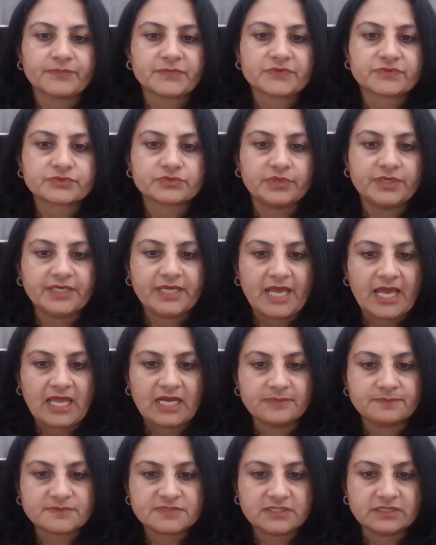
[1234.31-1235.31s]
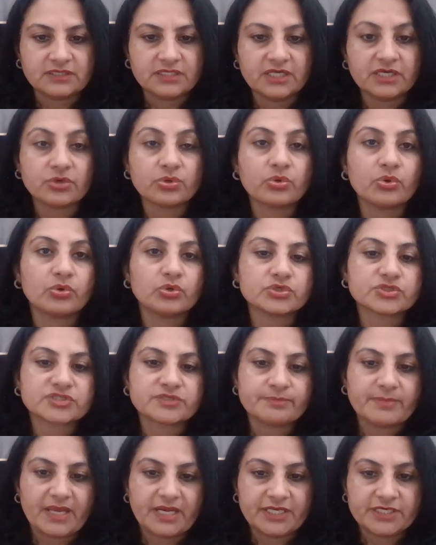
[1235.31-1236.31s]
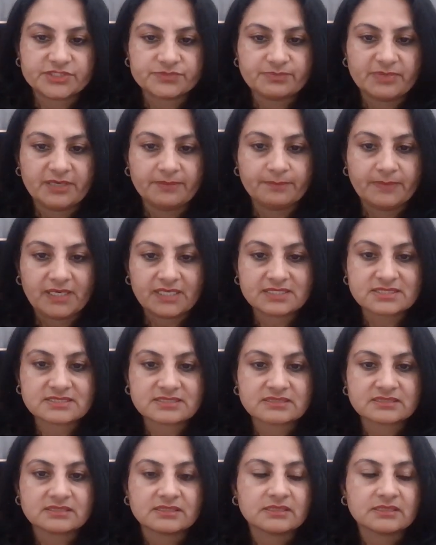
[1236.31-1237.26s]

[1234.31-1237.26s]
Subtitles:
So it helps in the cost management, plus